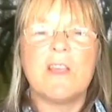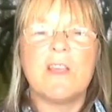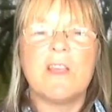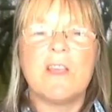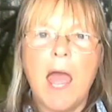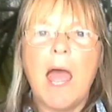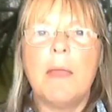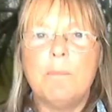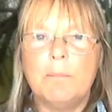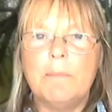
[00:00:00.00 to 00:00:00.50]

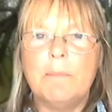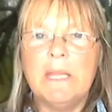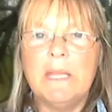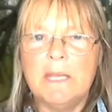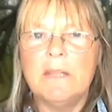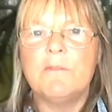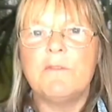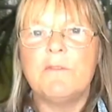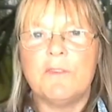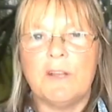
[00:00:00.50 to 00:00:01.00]
and
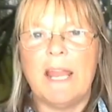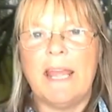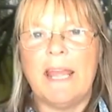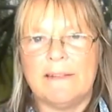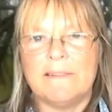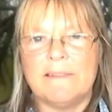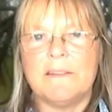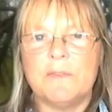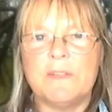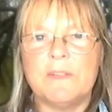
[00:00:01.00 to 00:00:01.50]
meaningful
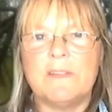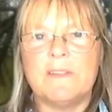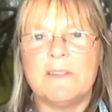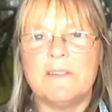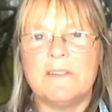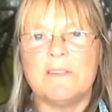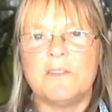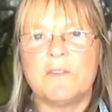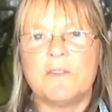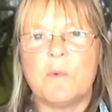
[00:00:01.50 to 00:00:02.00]
activities
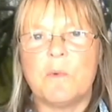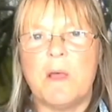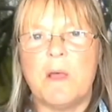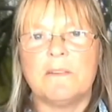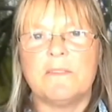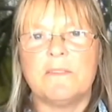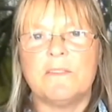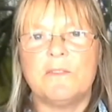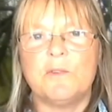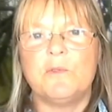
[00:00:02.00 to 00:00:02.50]
as well,
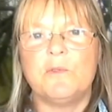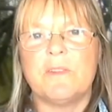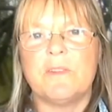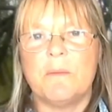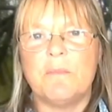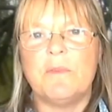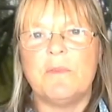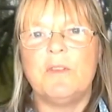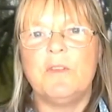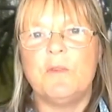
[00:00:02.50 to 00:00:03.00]
to do
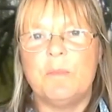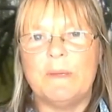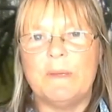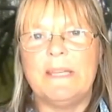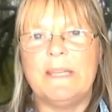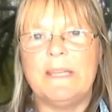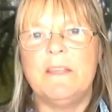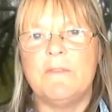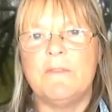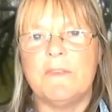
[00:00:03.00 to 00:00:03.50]
something you
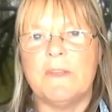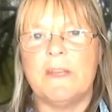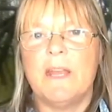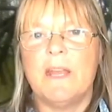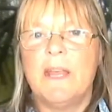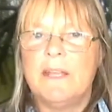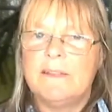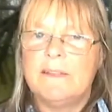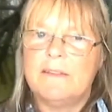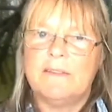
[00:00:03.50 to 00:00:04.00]
believe in. It
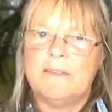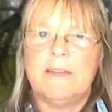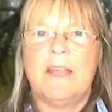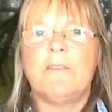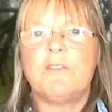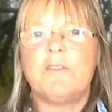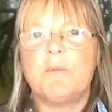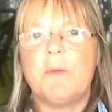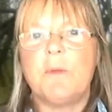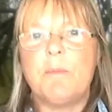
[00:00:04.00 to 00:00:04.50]
doesn't have
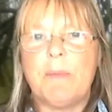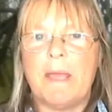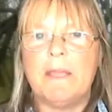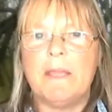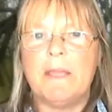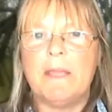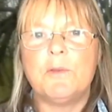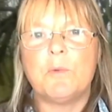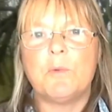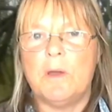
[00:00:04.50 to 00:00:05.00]
to be paid
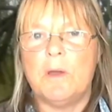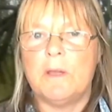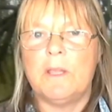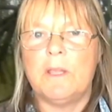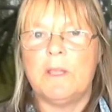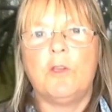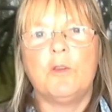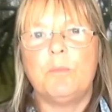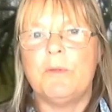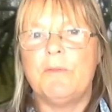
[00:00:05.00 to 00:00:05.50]
work. It
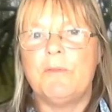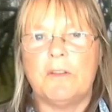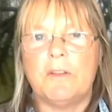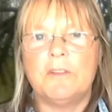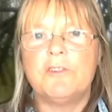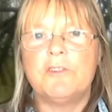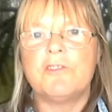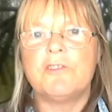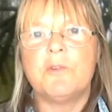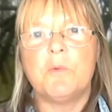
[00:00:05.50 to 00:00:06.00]
could be
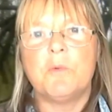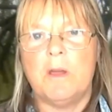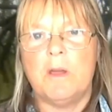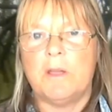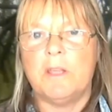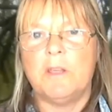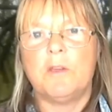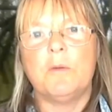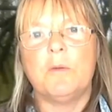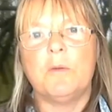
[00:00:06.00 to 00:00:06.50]
voluntary work. It
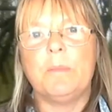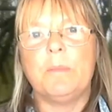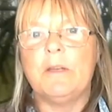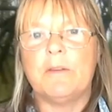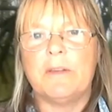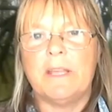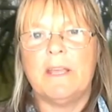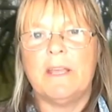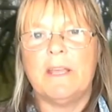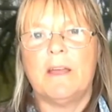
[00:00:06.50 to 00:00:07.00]
could be
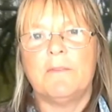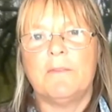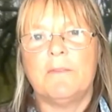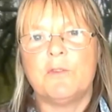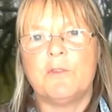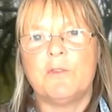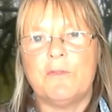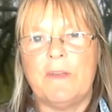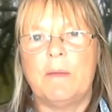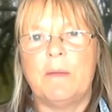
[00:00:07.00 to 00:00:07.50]
looking after your
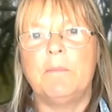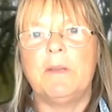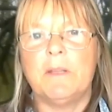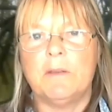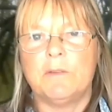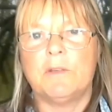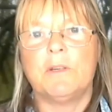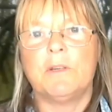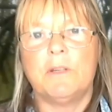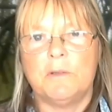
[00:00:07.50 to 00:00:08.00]
family or
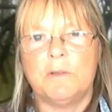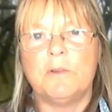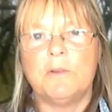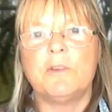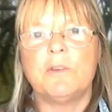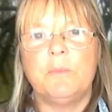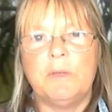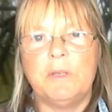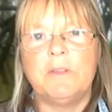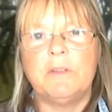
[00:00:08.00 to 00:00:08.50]
your local
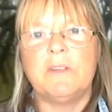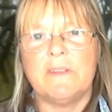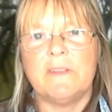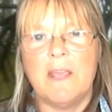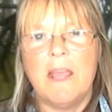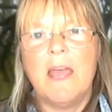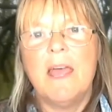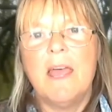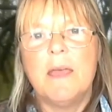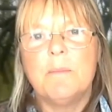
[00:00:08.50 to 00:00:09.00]
community.
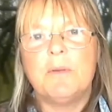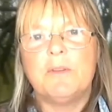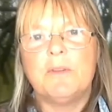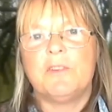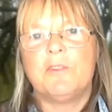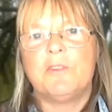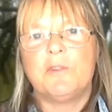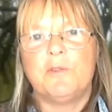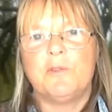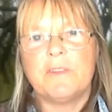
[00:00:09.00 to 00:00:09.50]
But to
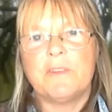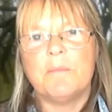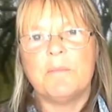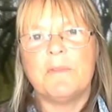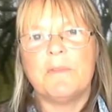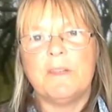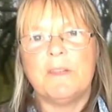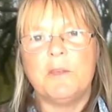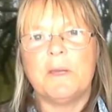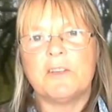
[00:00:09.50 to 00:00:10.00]
do something
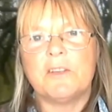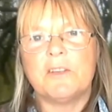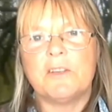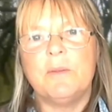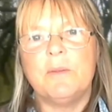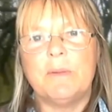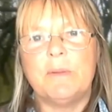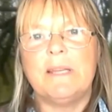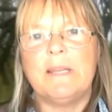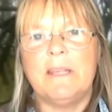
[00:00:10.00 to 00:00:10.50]
you actually
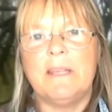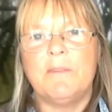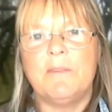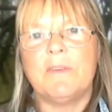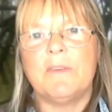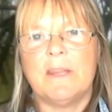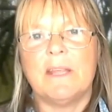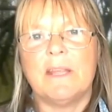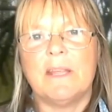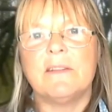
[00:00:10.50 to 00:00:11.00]
believe in,
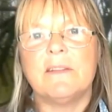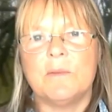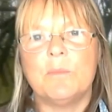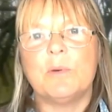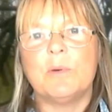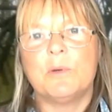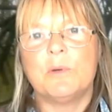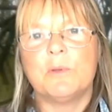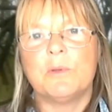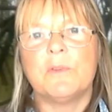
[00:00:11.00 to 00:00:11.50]
that's
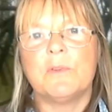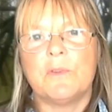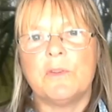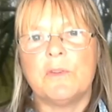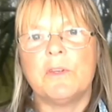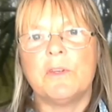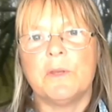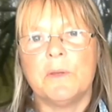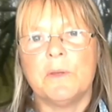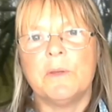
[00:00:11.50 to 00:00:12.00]
important
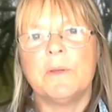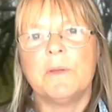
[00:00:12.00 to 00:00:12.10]
too.